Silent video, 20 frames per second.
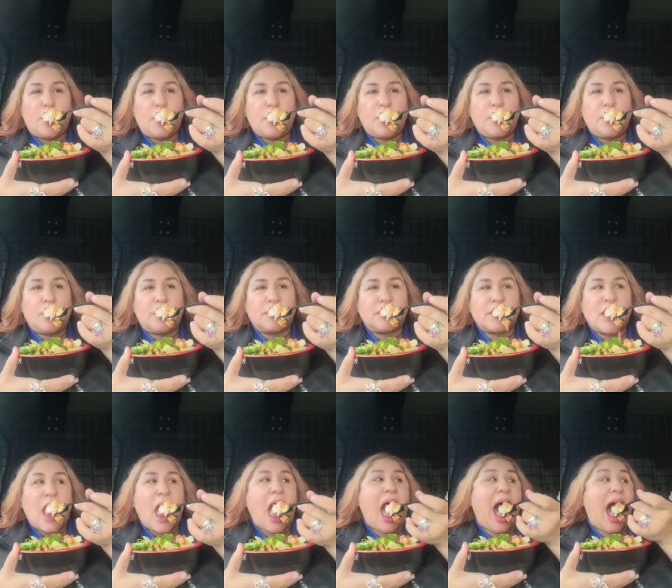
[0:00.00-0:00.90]
Anyways,
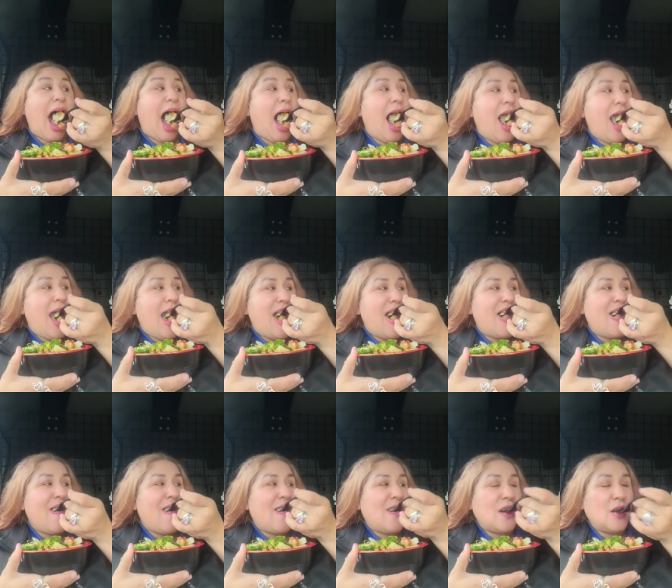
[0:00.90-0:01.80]
this guy
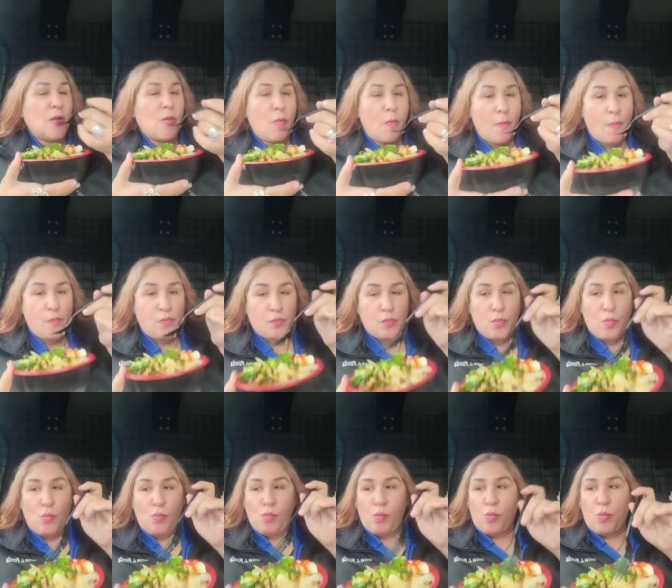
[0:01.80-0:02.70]
has the nerve to
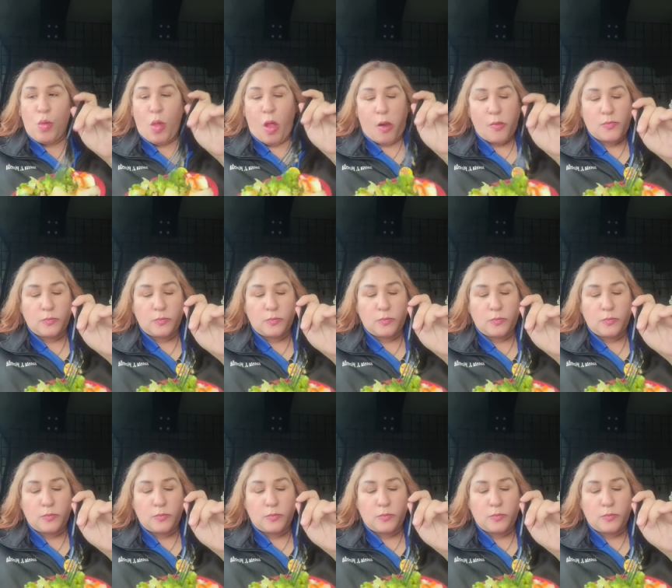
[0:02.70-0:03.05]
park